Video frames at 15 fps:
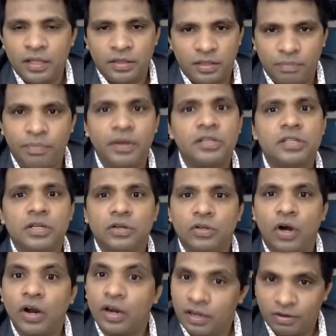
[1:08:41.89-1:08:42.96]
The person who is
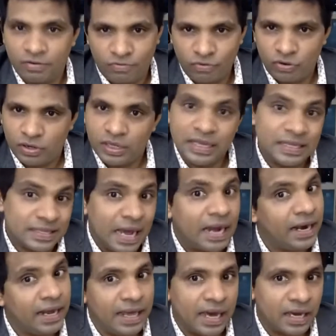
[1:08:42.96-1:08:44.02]
ordering a food, he is
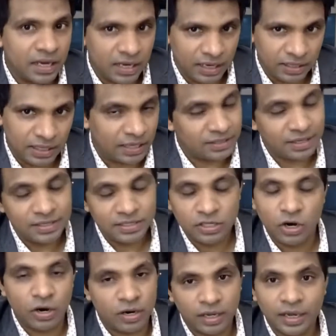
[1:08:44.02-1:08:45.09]
already hungry. That's the reason
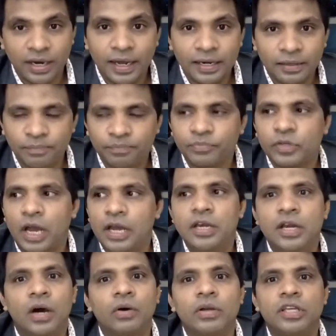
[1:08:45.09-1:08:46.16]
ordering, right? And
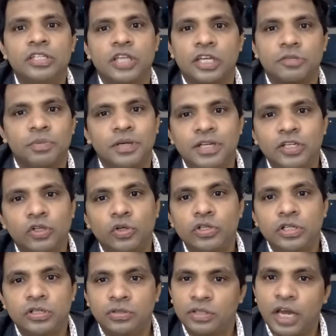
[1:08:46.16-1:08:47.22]
now he's expecting
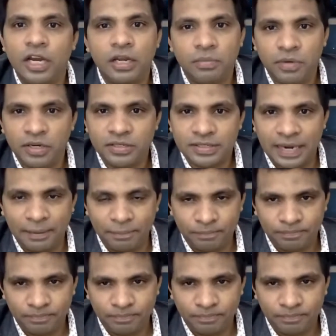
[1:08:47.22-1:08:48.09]
20 to 30 minutes time,